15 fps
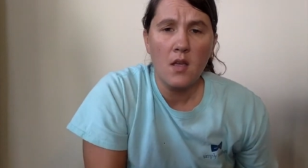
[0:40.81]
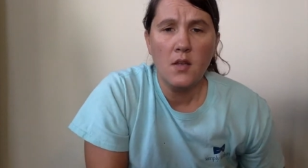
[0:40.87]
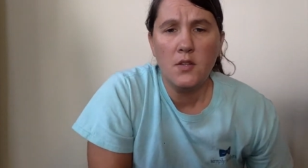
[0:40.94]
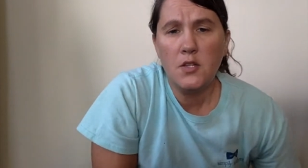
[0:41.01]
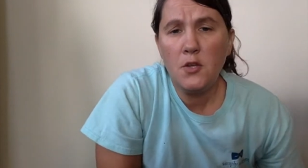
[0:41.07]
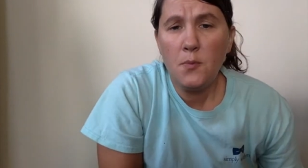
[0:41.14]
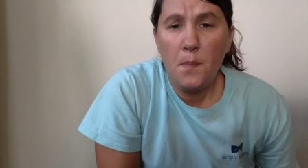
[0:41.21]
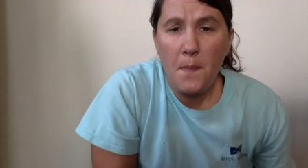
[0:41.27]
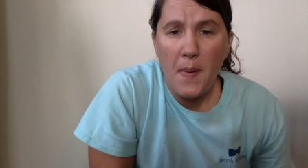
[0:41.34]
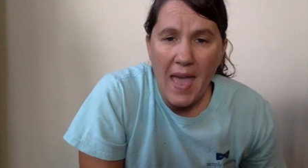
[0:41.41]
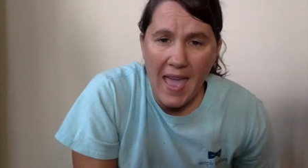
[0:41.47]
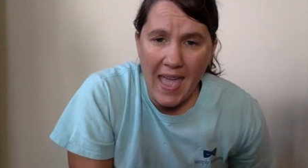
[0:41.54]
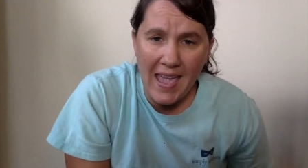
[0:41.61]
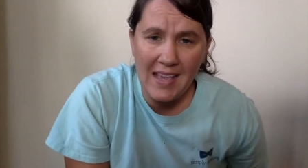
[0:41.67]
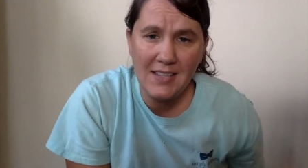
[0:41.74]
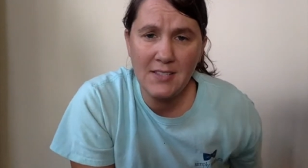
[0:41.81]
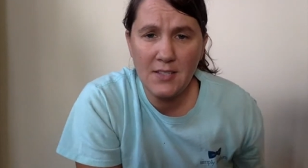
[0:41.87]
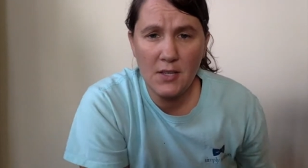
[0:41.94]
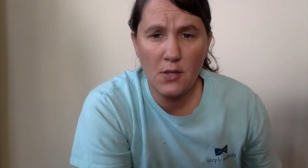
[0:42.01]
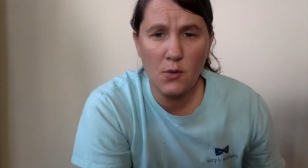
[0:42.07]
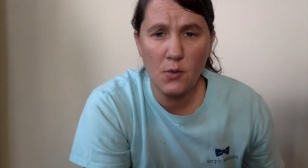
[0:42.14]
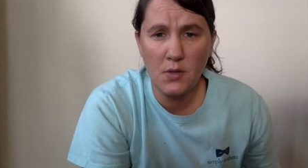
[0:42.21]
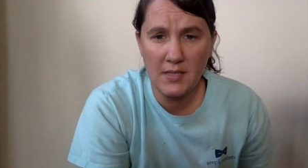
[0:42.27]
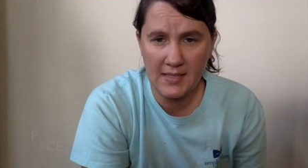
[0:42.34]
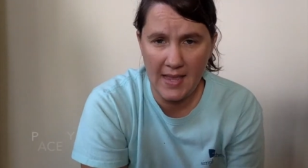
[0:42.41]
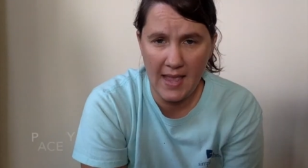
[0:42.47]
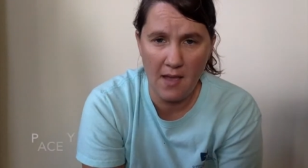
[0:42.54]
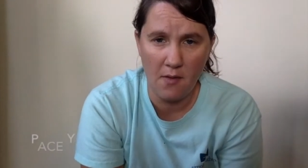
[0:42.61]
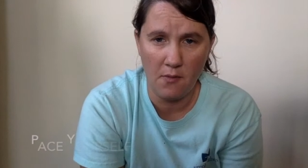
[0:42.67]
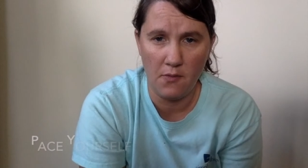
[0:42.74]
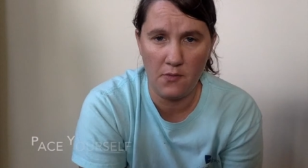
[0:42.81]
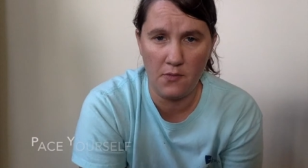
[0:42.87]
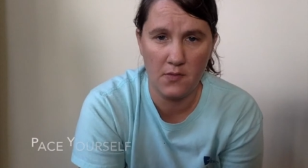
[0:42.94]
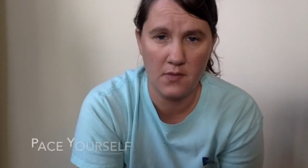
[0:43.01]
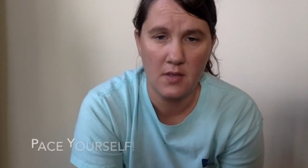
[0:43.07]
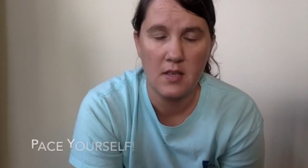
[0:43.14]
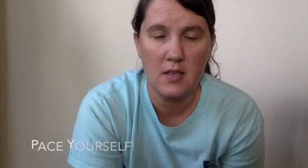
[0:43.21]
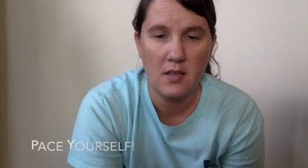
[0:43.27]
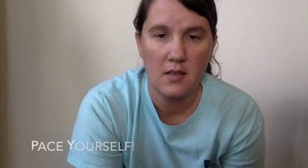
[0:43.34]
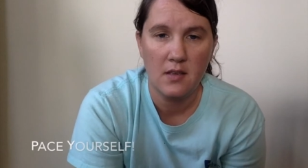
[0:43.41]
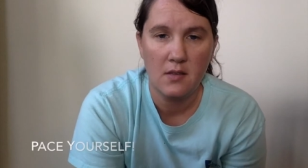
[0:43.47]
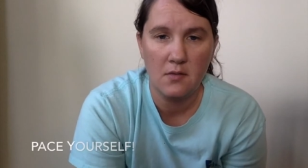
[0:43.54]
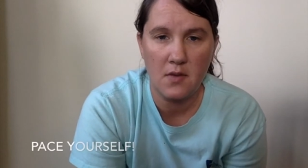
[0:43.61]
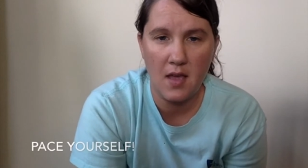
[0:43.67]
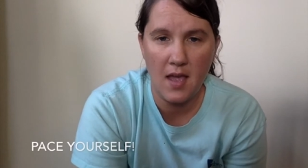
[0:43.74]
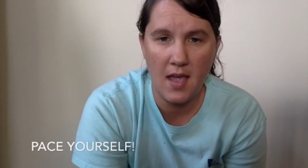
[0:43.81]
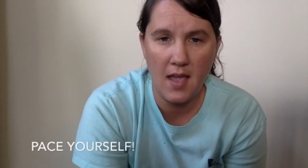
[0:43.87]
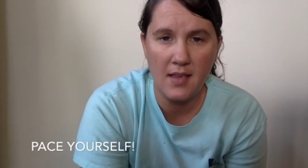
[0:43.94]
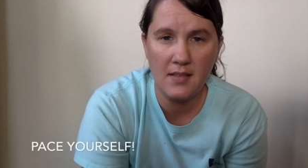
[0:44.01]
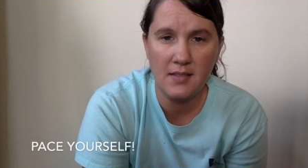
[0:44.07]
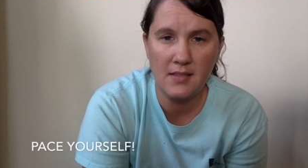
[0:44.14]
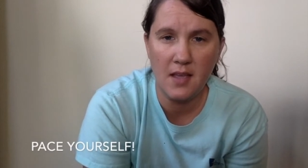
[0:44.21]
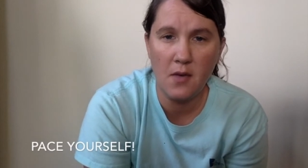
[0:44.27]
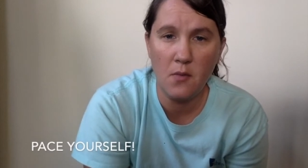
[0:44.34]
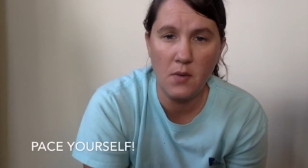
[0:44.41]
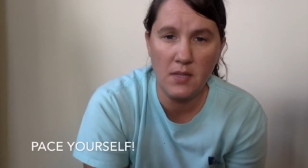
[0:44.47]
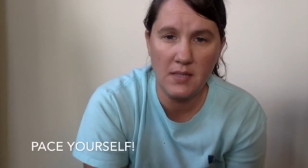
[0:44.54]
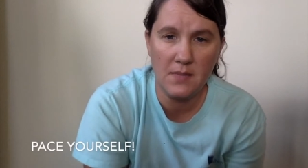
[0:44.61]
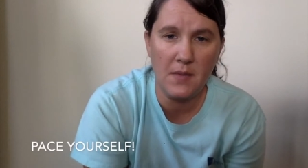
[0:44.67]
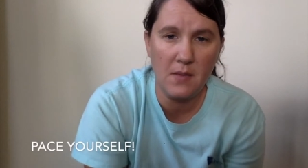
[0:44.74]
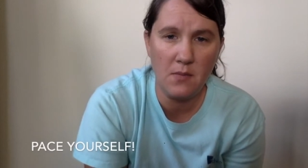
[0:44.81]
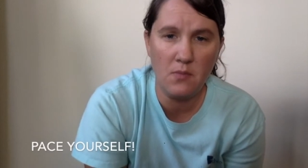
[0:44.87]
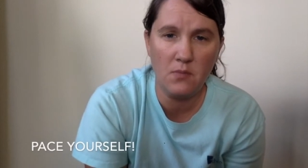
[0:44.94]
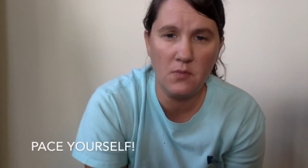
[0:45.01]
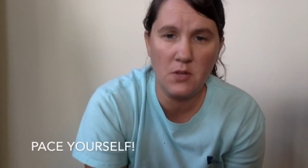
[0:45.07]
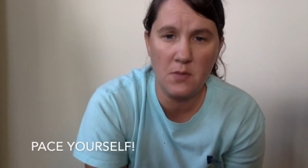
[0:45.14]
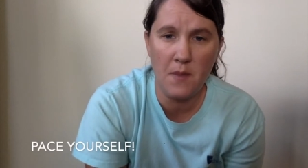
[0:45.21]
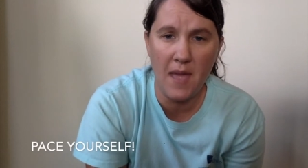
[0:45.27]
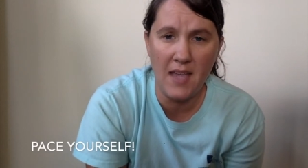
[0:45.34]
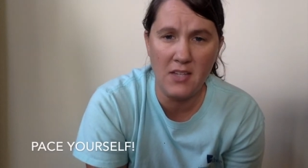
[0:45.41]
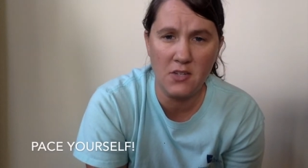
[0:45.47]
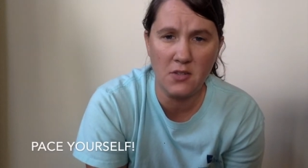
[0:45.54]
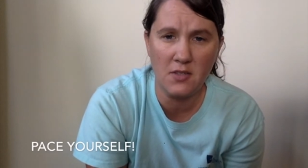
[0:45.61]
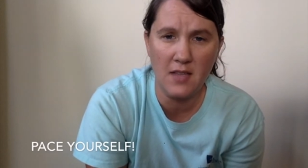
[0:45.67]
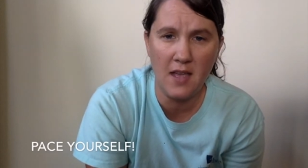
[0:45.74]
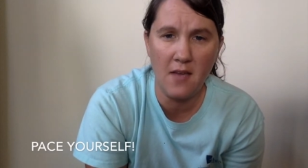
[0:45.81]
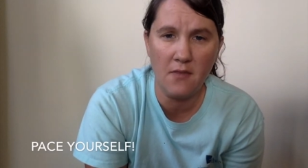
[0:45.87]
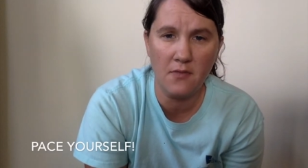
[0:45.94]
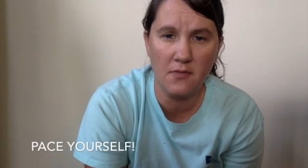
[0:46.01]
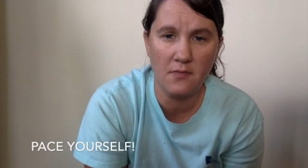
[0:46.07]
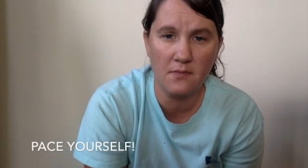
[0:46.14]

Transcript: to pace yourself. Okay, so what does it mean to pace yourself?